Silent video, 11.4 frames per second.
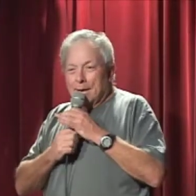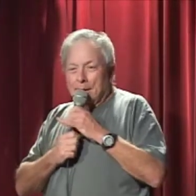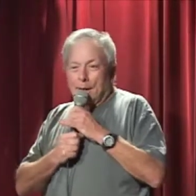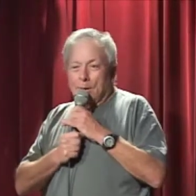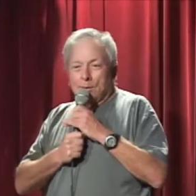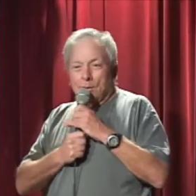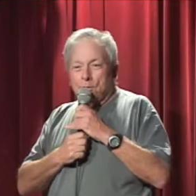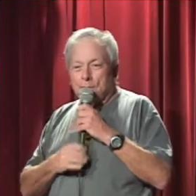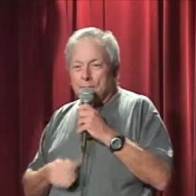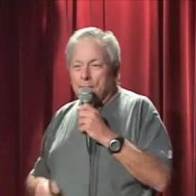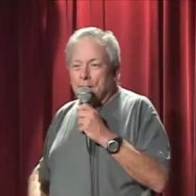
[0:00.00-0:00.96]
I don't
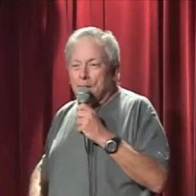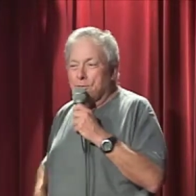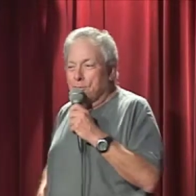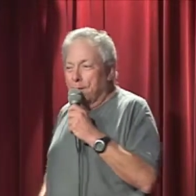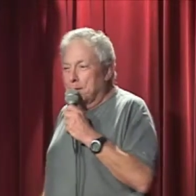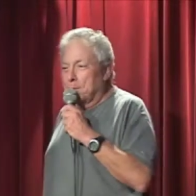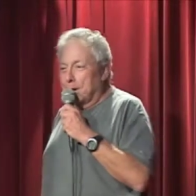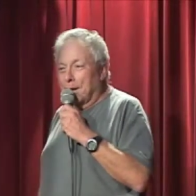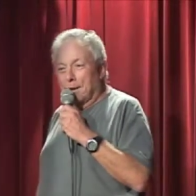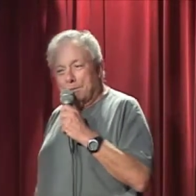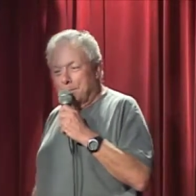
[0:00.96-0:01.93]
understand why that's funny,
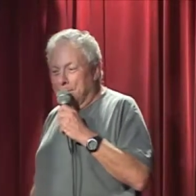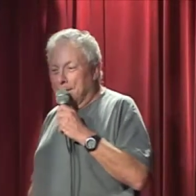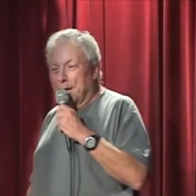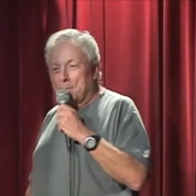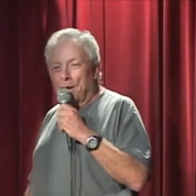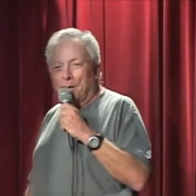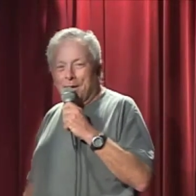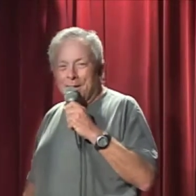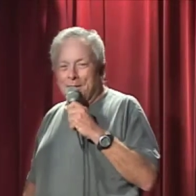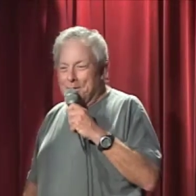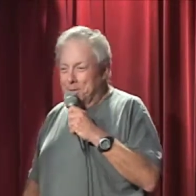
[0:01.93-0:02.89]
but I'll keep
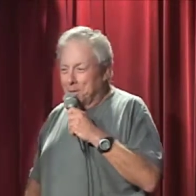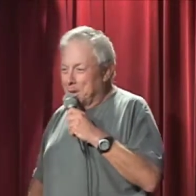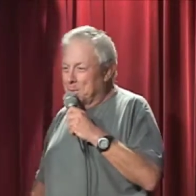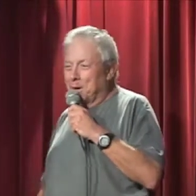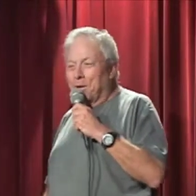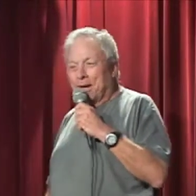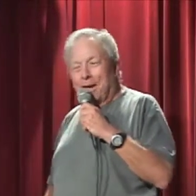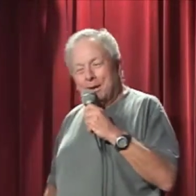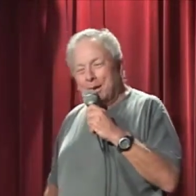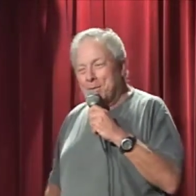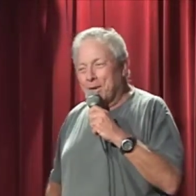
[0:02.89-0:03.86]
going. If you keep going,
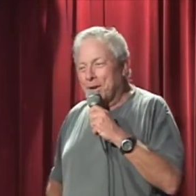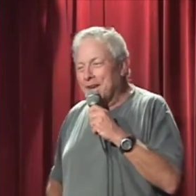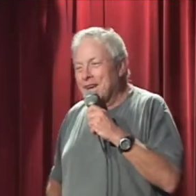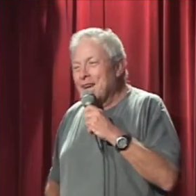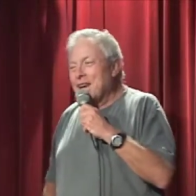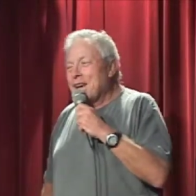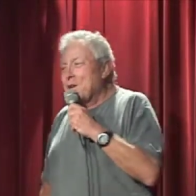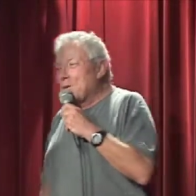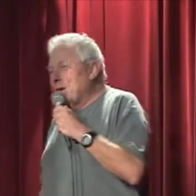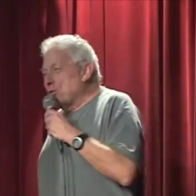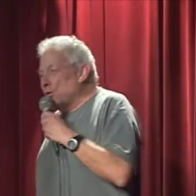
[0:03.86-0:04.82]
I'll keep going.
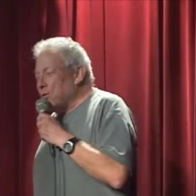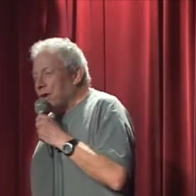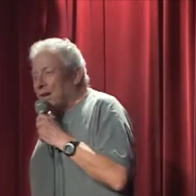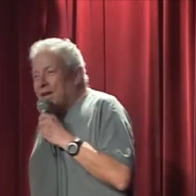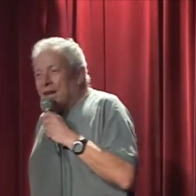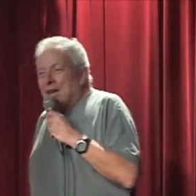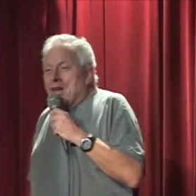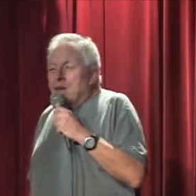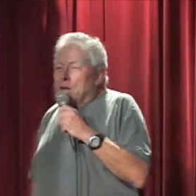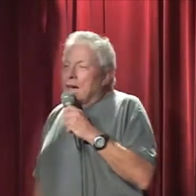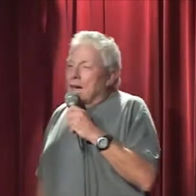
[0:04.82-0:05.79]
So he's in jail.
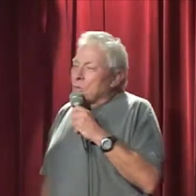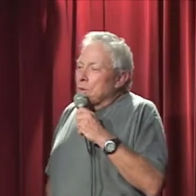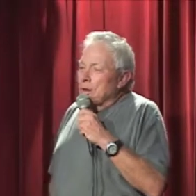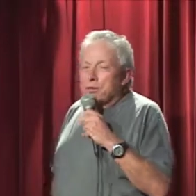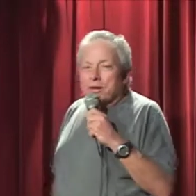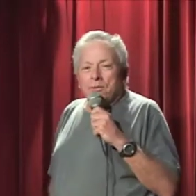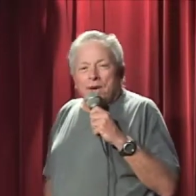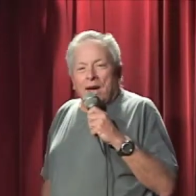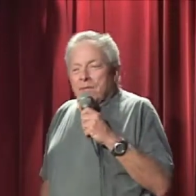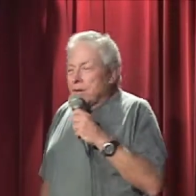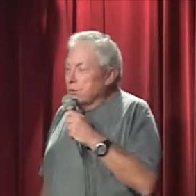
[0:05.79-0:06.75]
He got arrested for
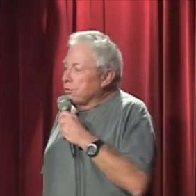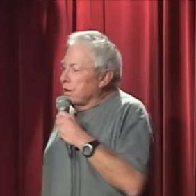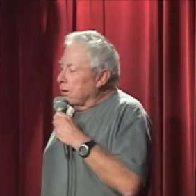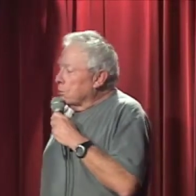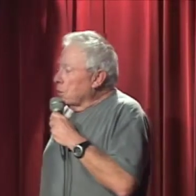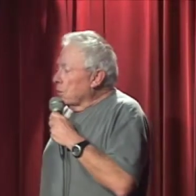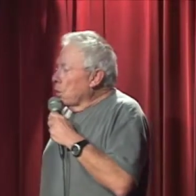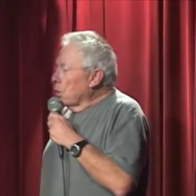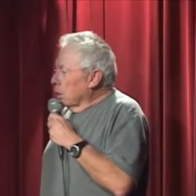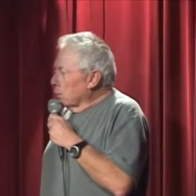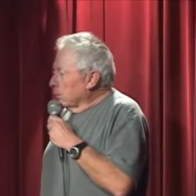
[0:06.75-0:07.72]
having sex with a
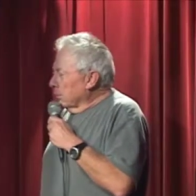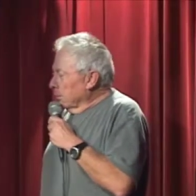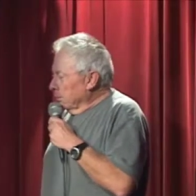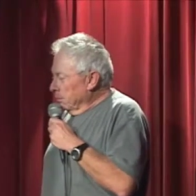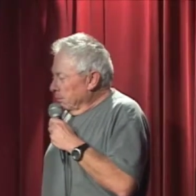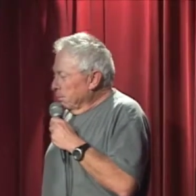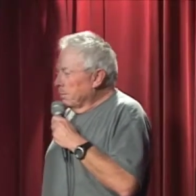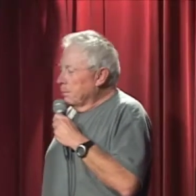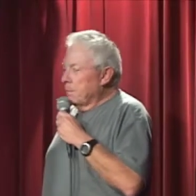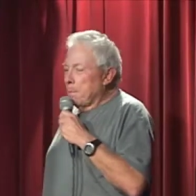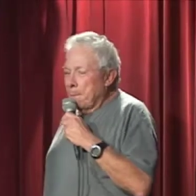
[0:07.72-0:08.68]
horse.
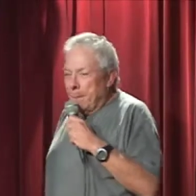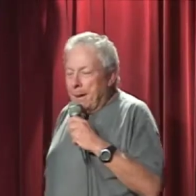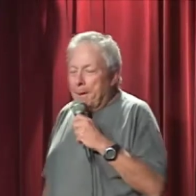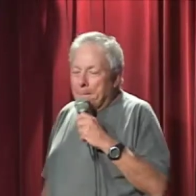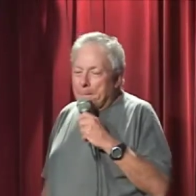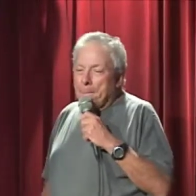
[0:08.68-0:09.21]
Yeah.